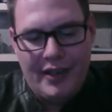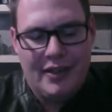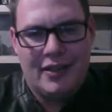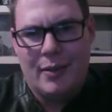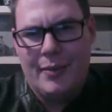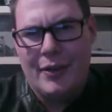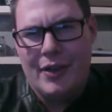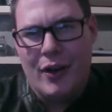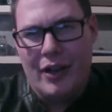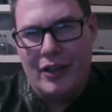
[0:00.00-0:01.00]
It's going to be
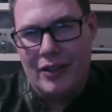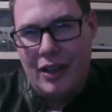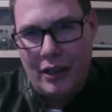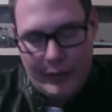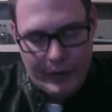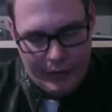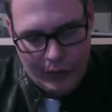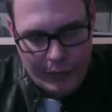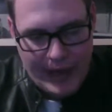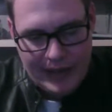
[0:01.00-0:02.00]
regarding love,
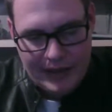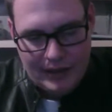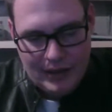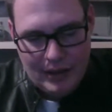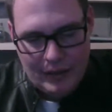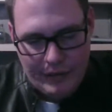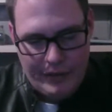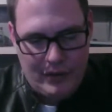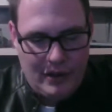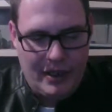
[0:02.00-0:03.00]
romantic love.
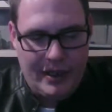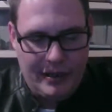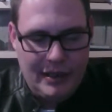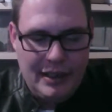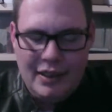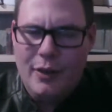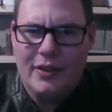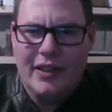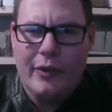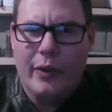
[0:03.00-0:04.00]
All right. I know
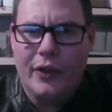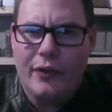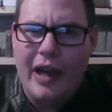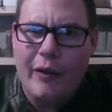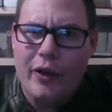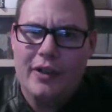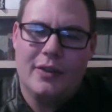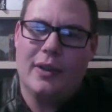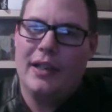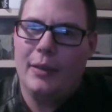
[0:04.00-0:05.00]
it's everyone's favorite,
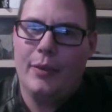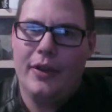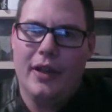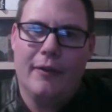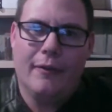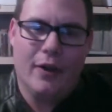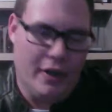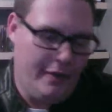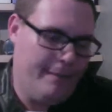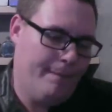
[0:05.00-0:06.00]
so I like to put it up front.